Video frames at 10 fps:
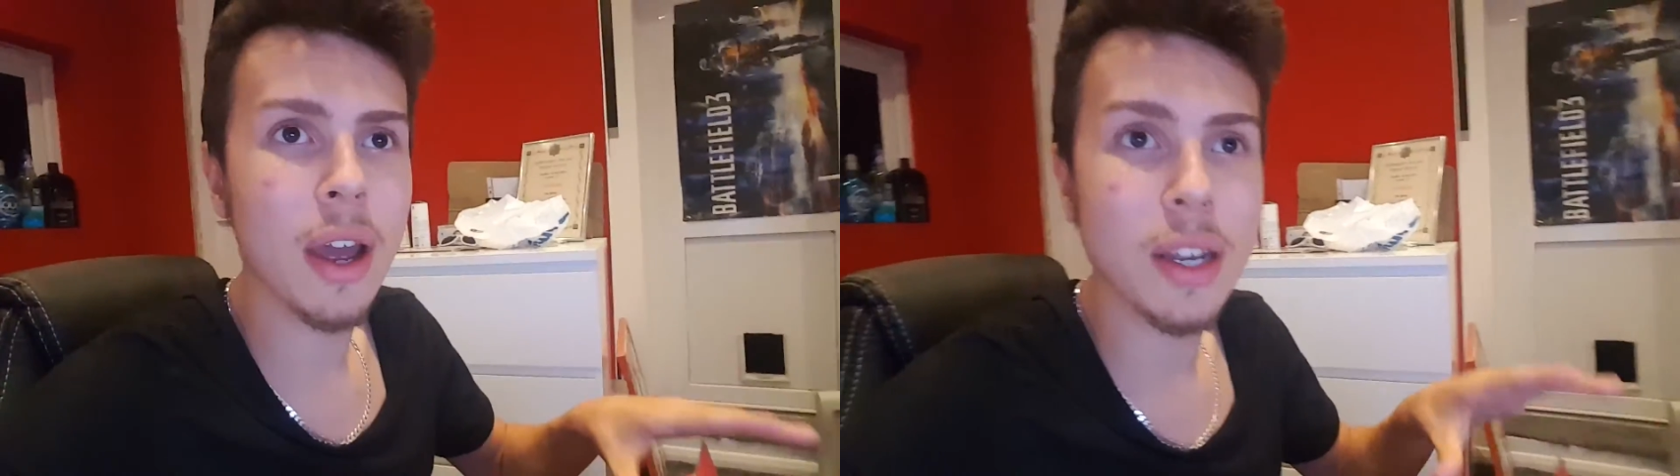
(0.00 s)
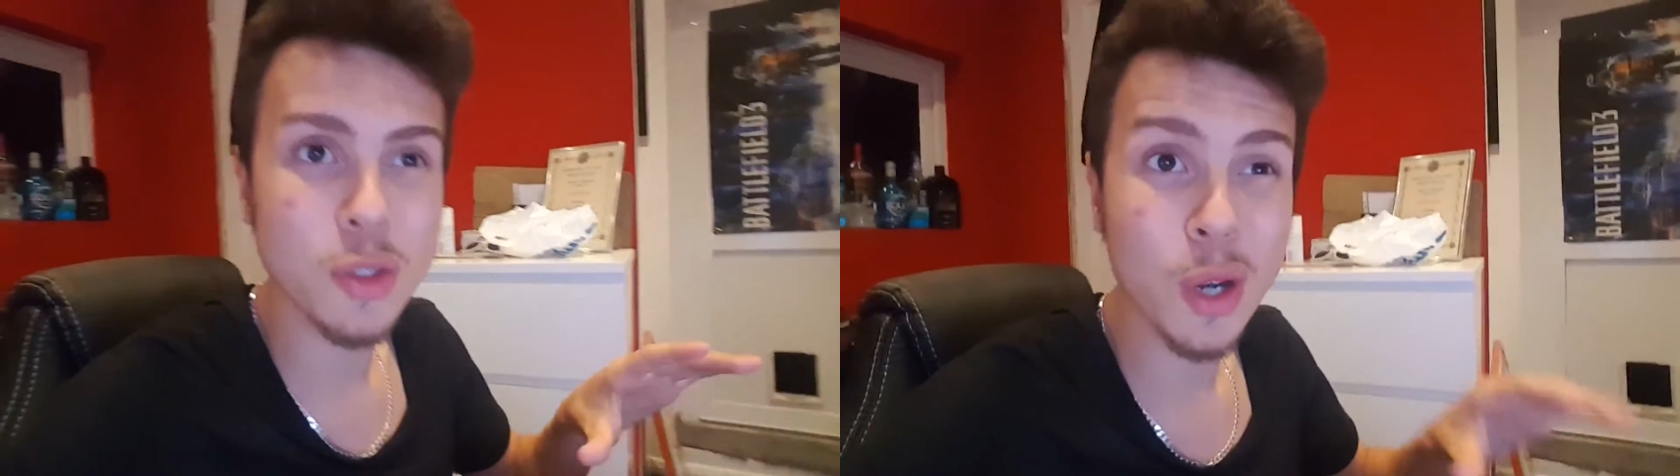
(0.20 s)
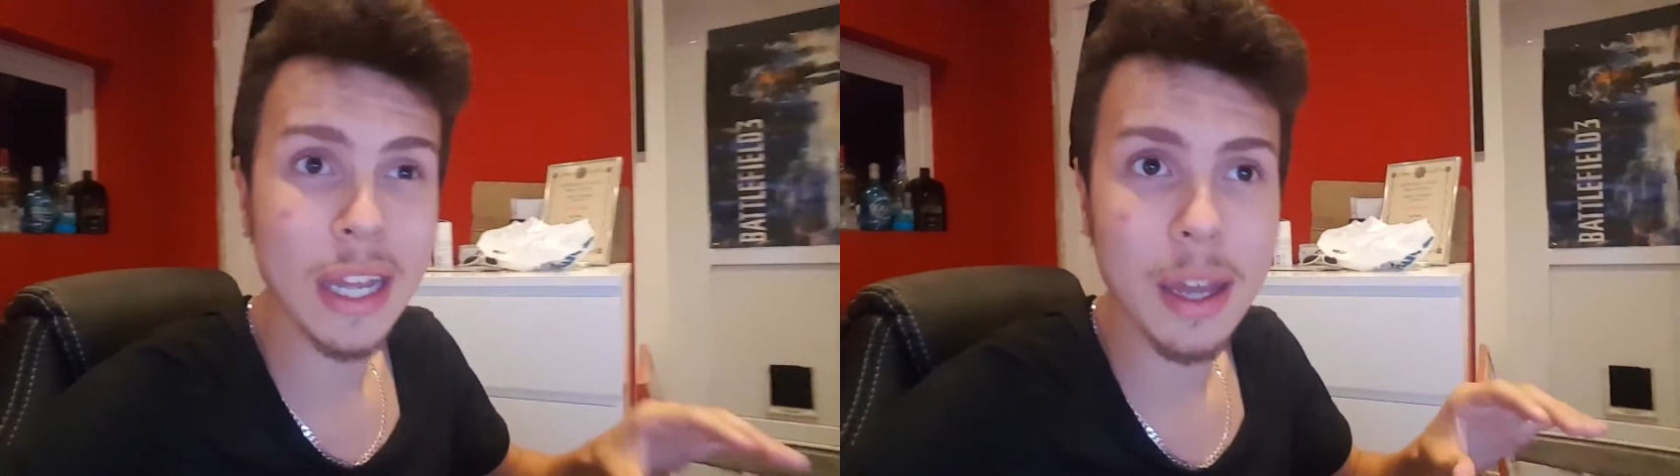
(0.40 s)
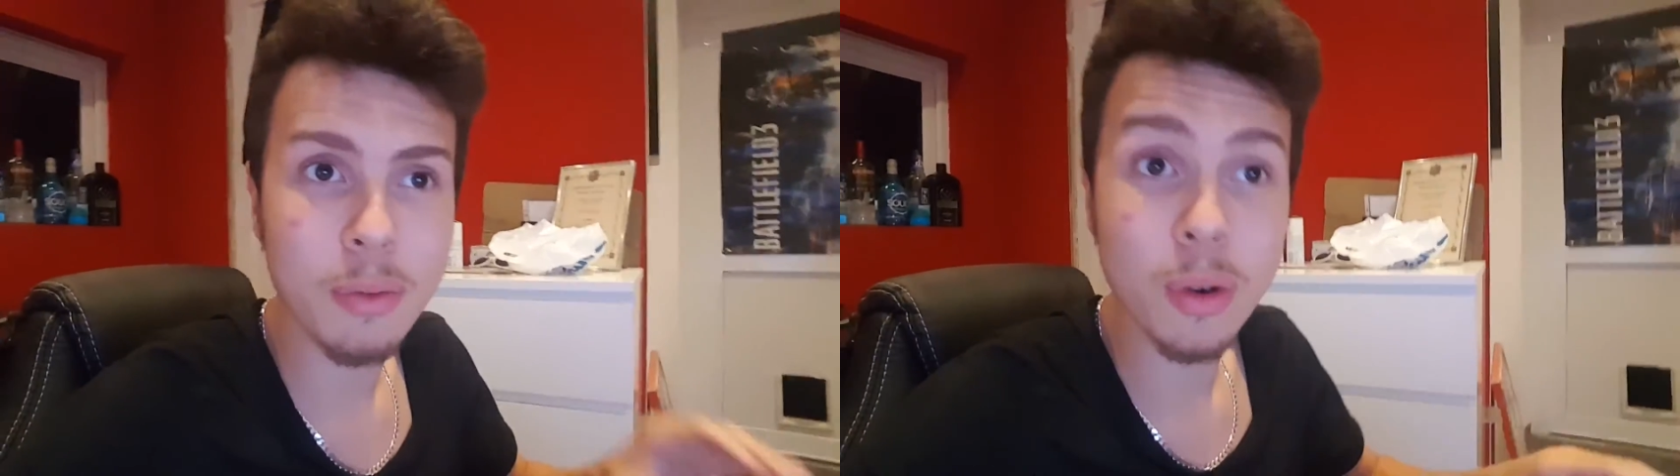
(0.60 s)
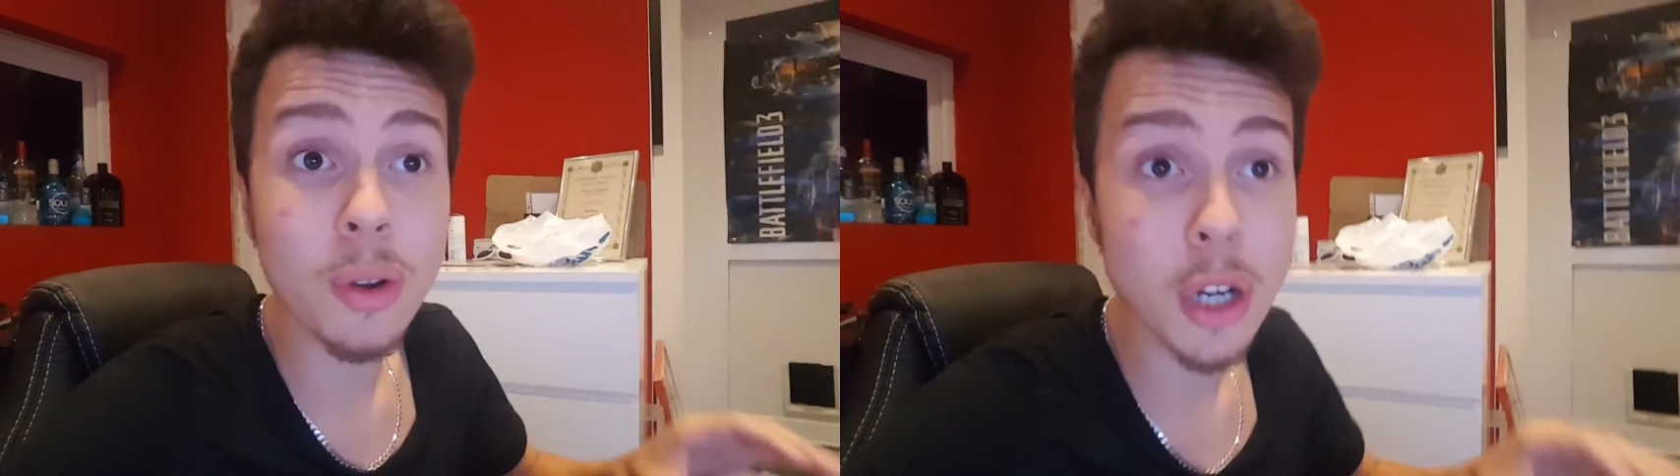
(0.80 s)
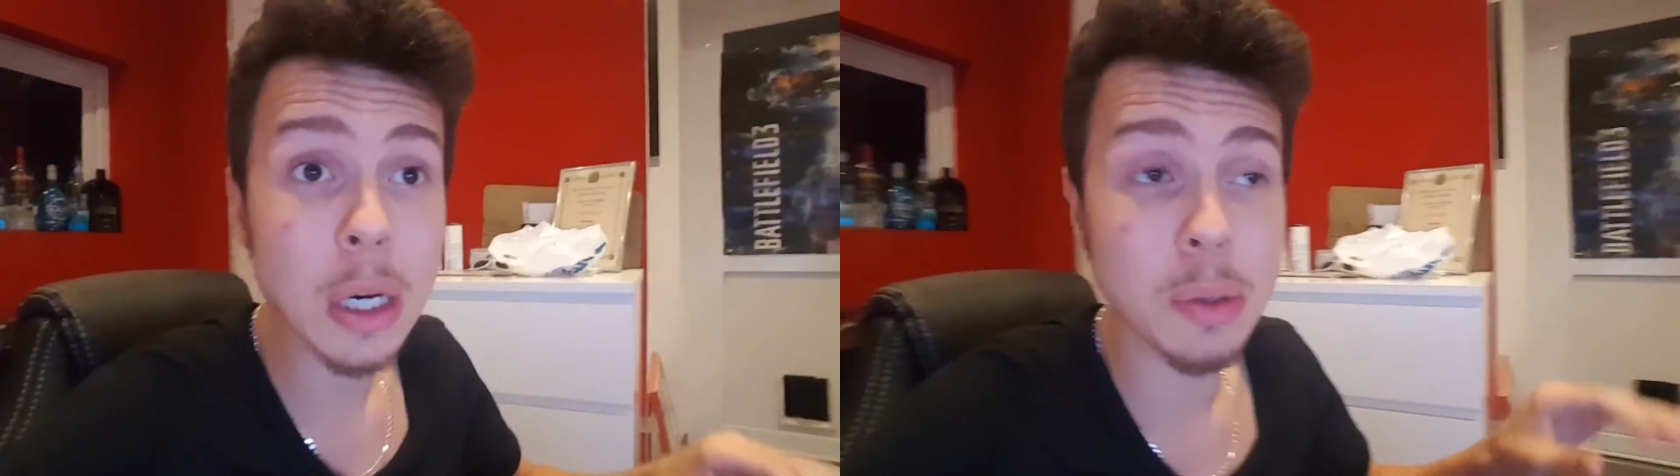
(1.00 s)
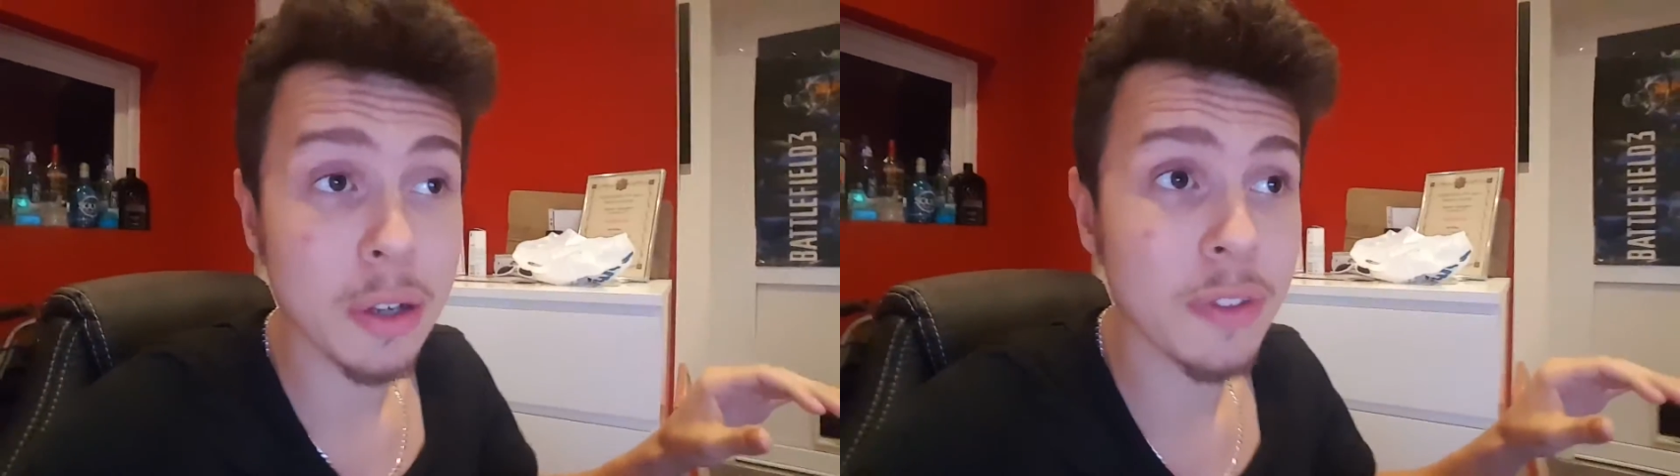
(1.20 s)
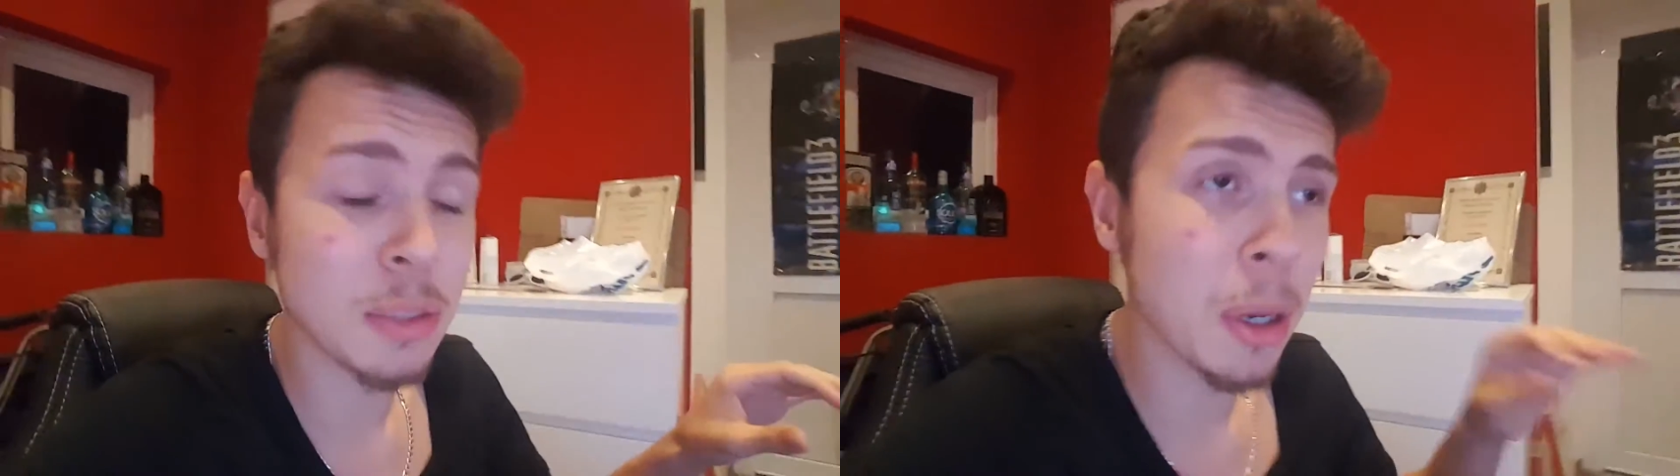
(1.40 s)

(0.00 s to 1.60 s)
And I was trying to get gold off this